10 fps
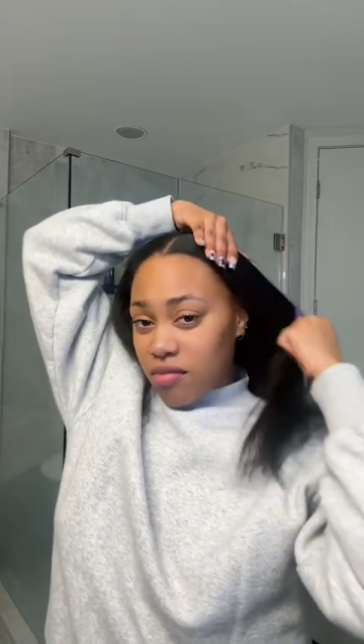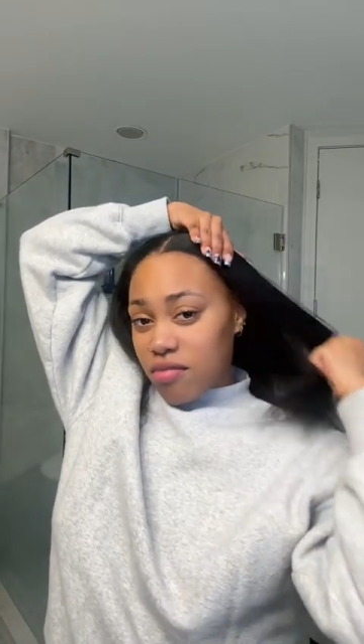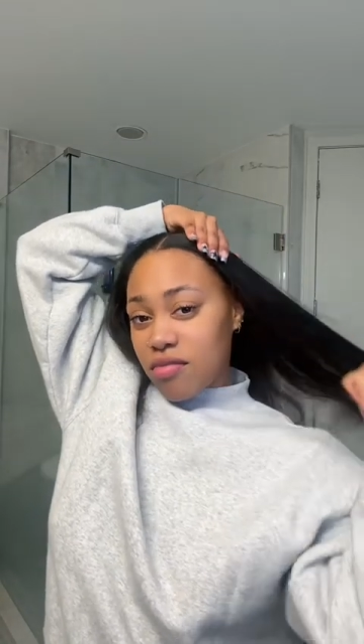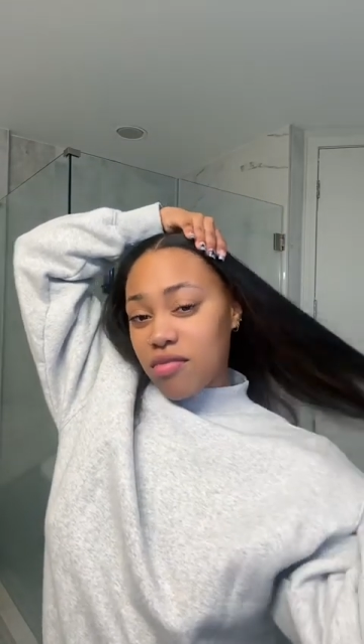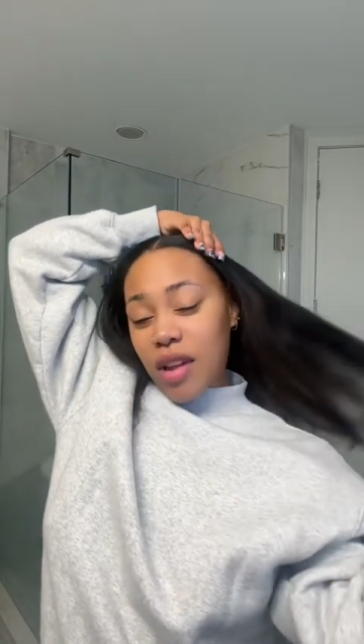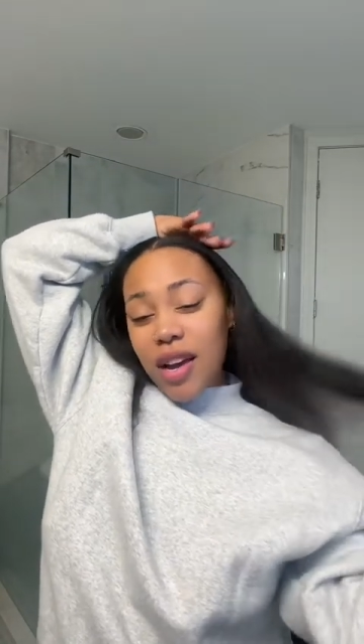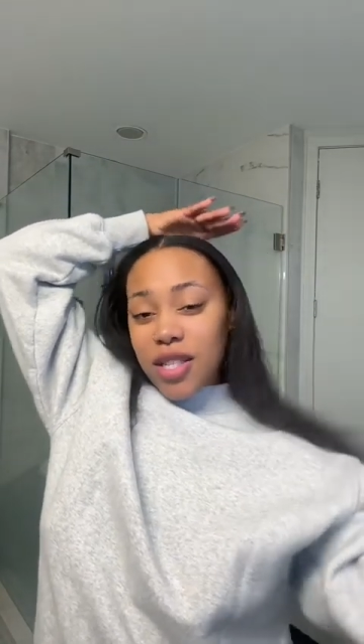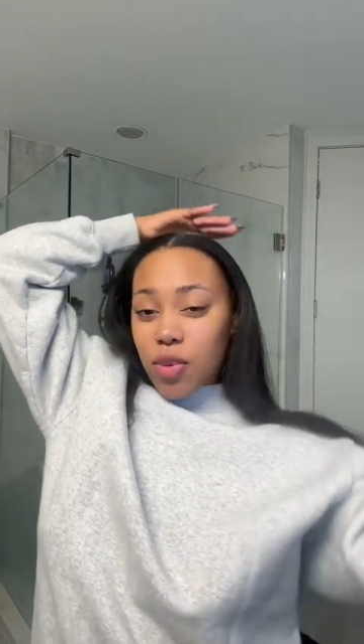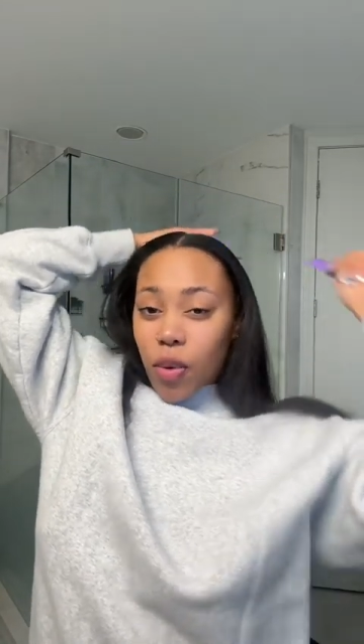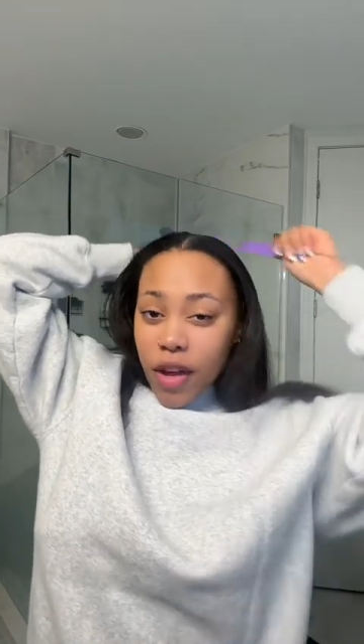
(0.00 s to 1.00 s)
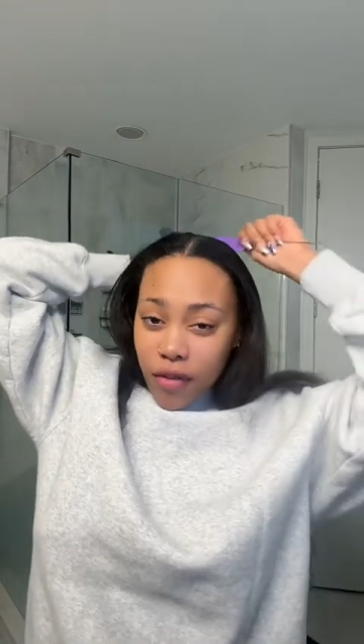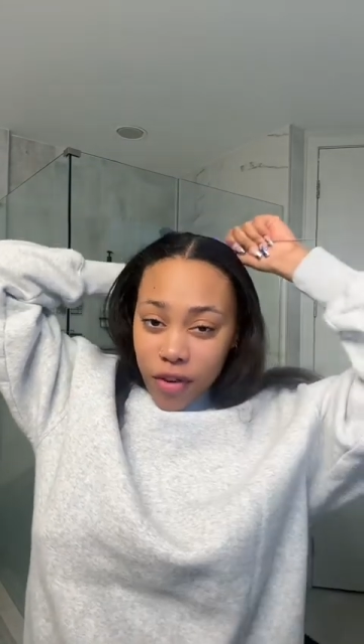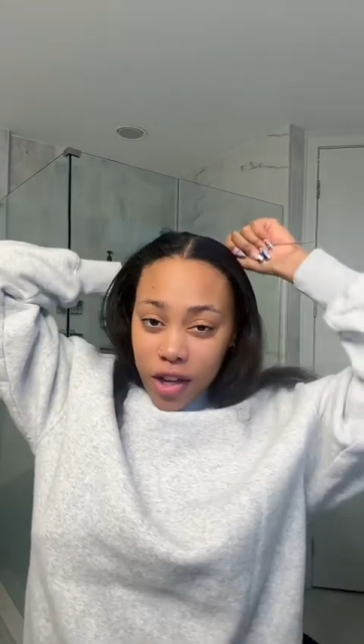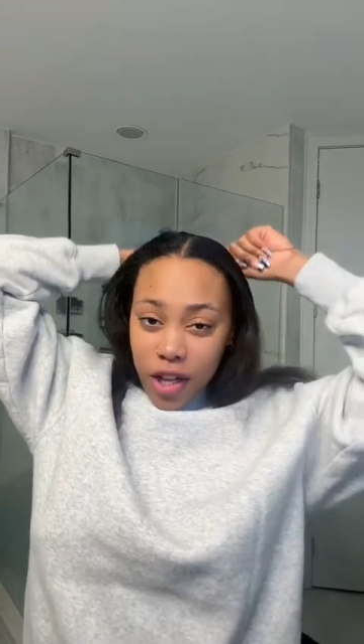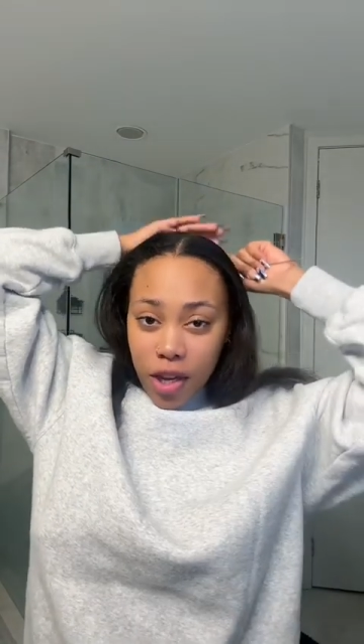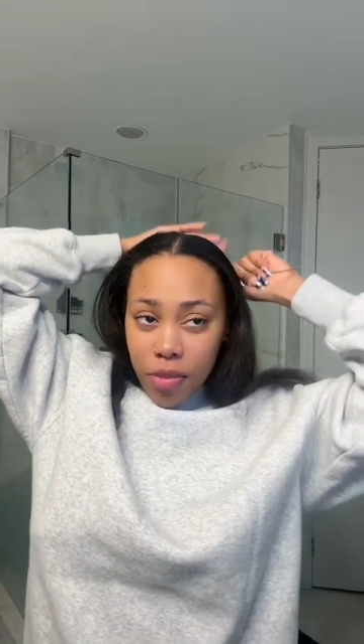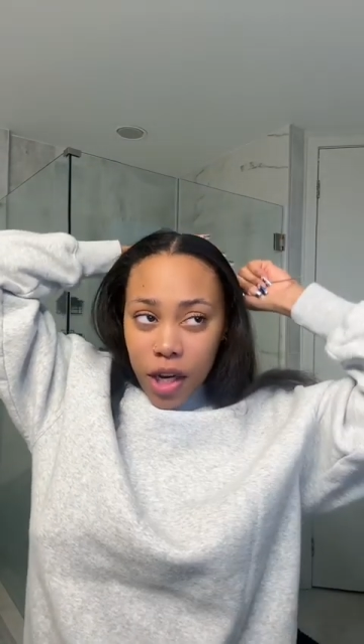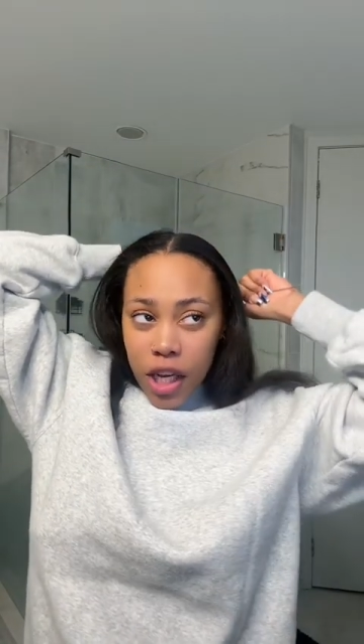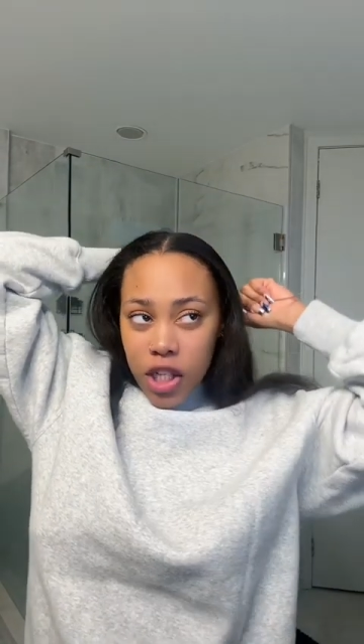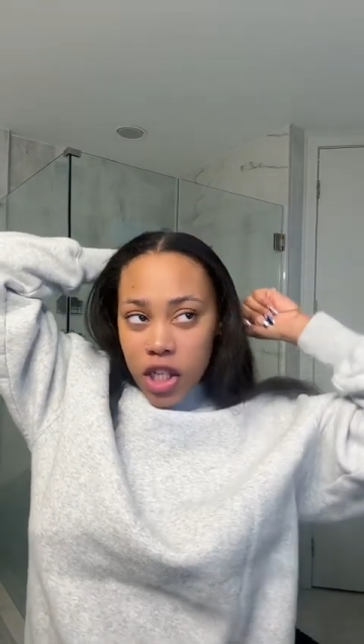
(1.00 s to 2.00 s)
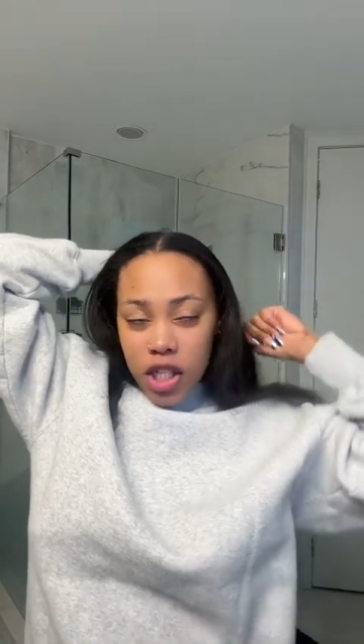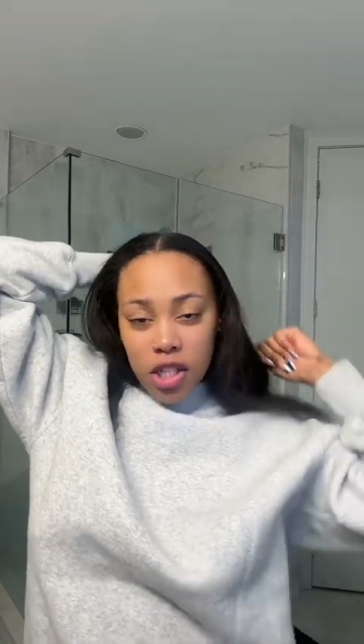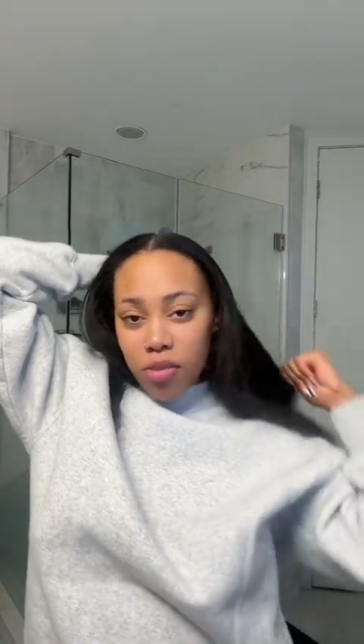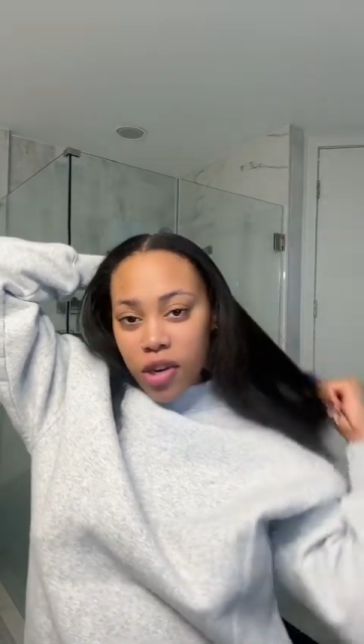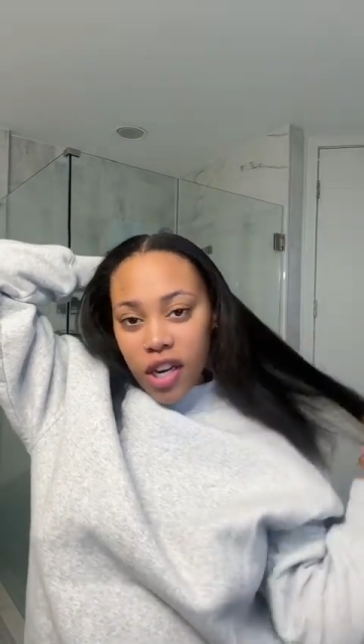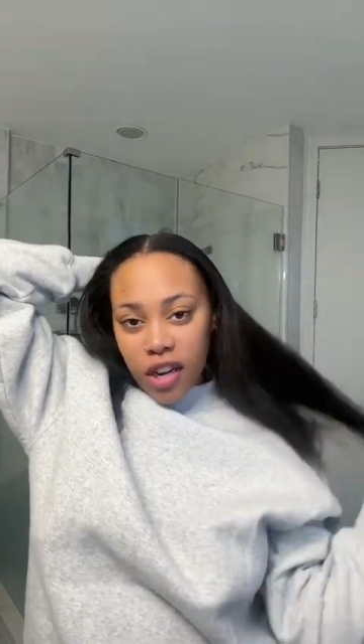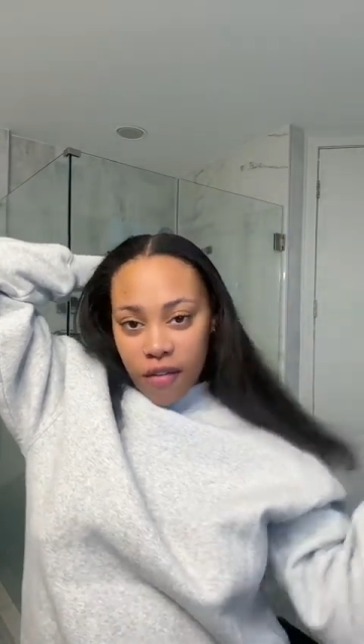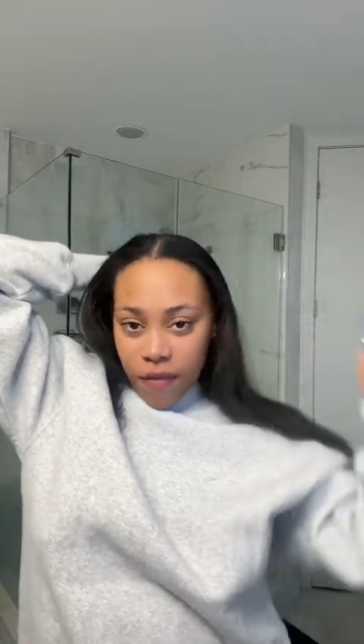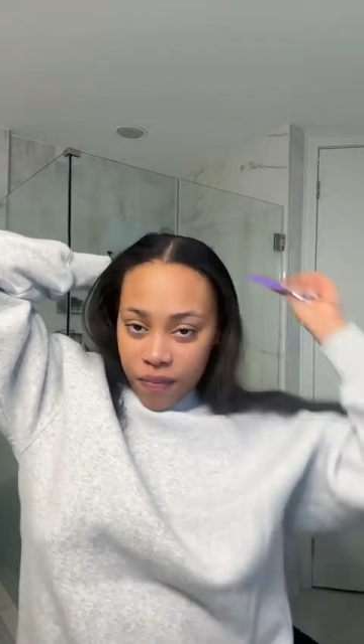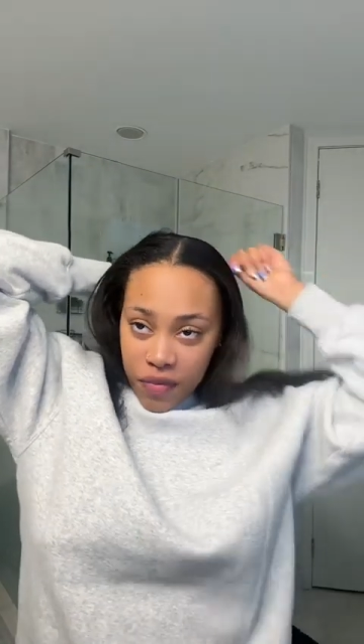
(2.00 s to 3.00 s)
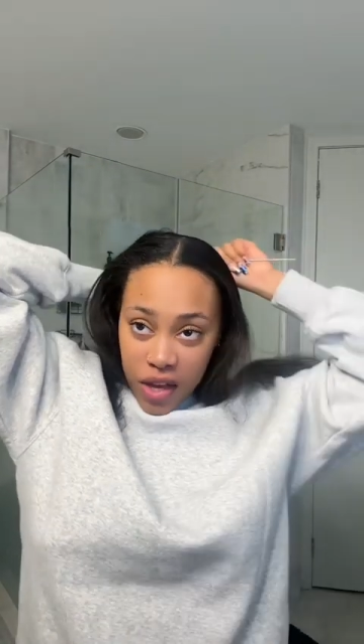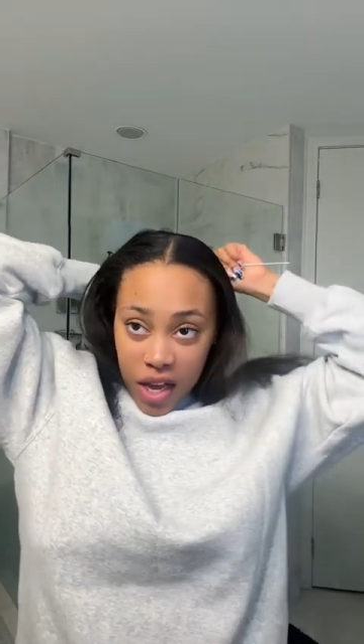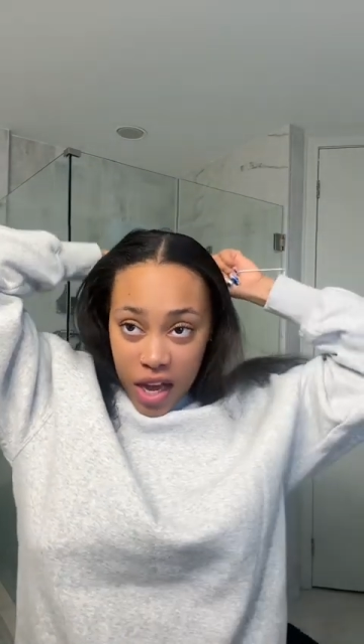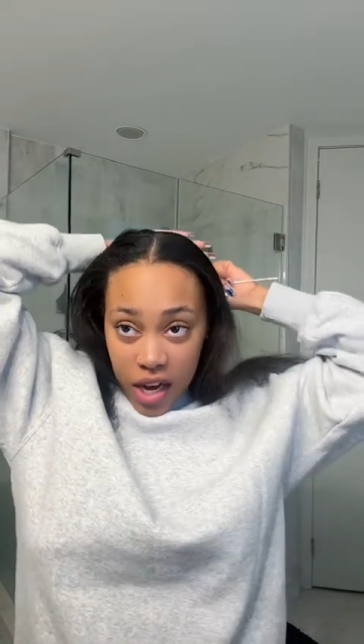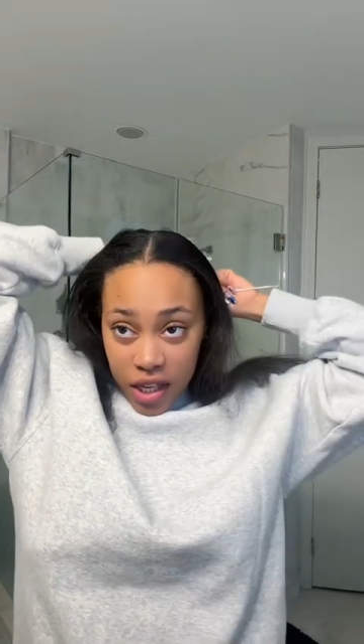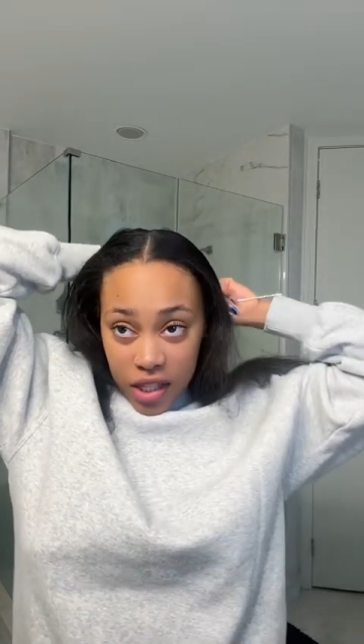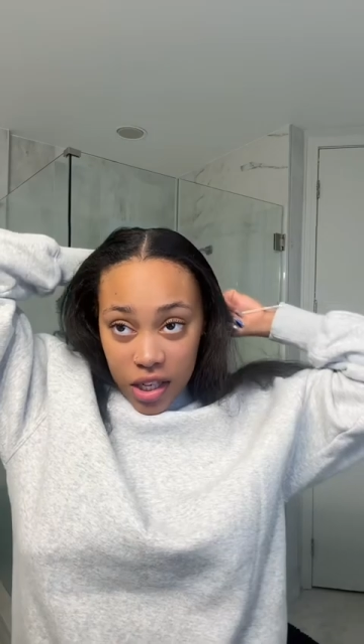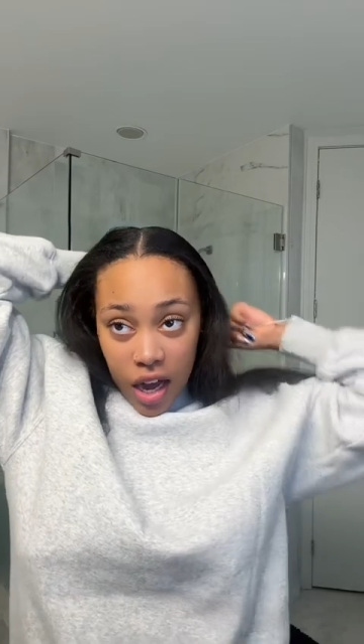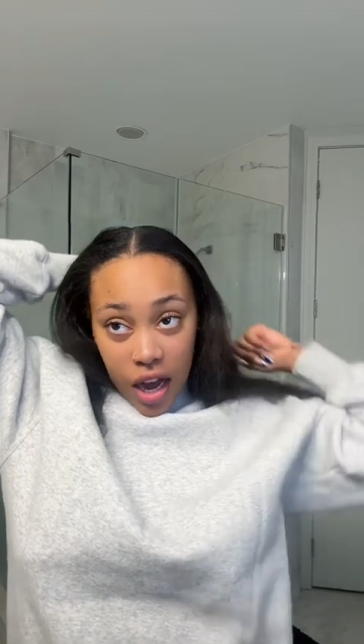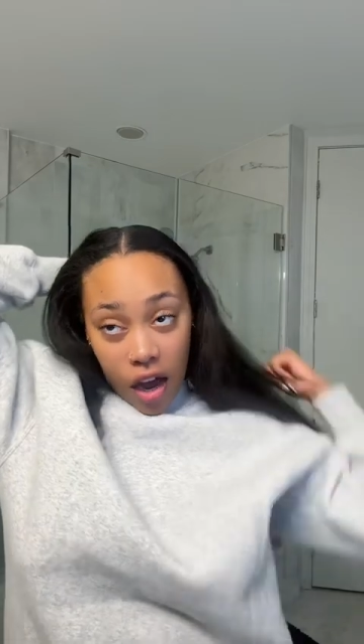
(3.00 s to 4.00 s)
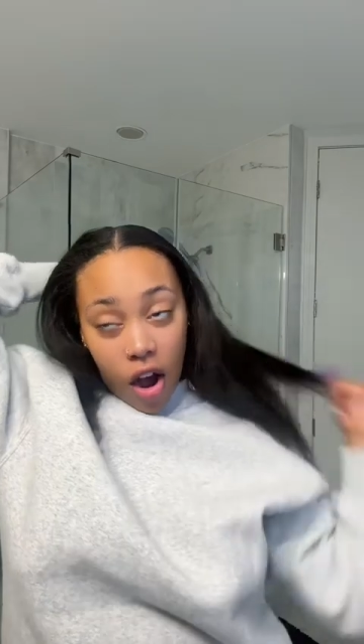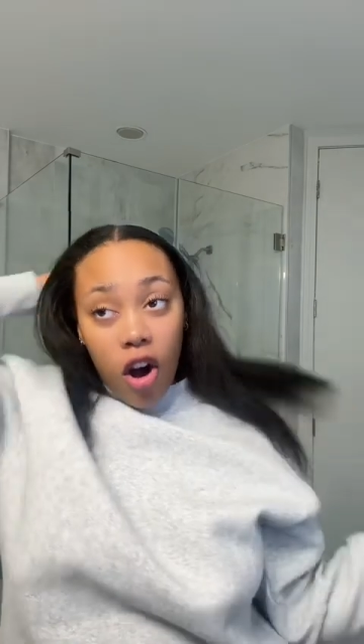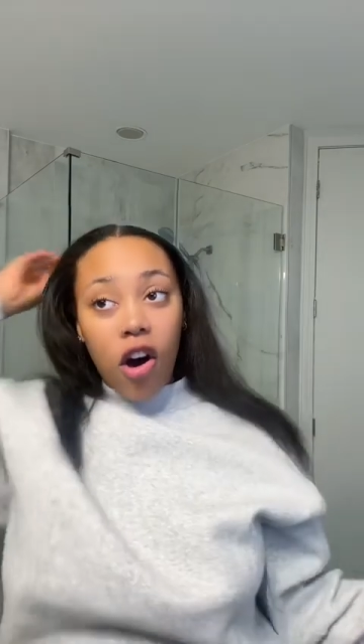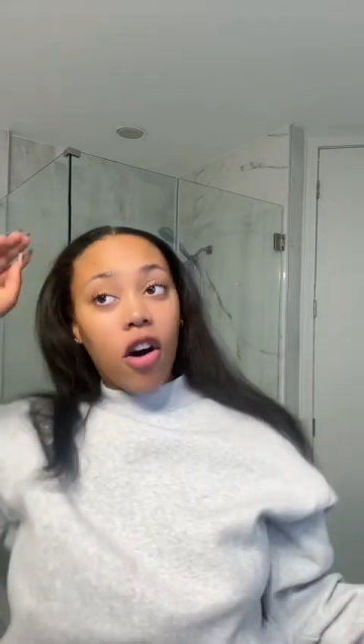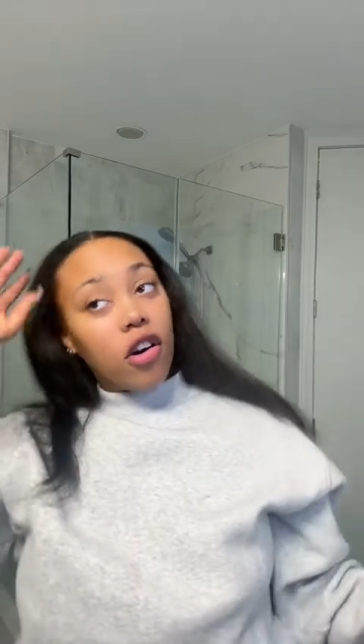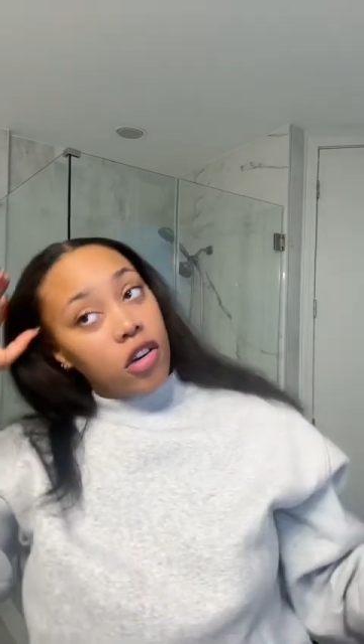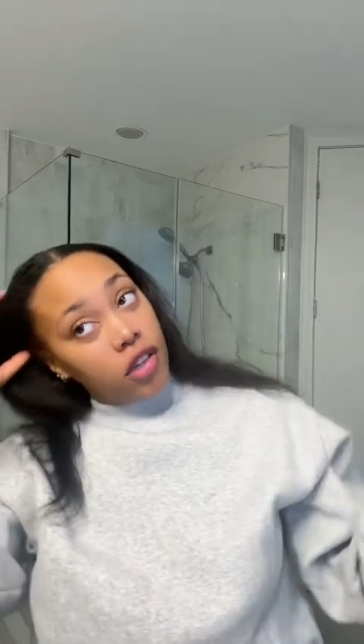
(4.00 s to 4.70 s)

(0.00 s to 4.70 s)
not sweat freely, but just to breathe. And it's not all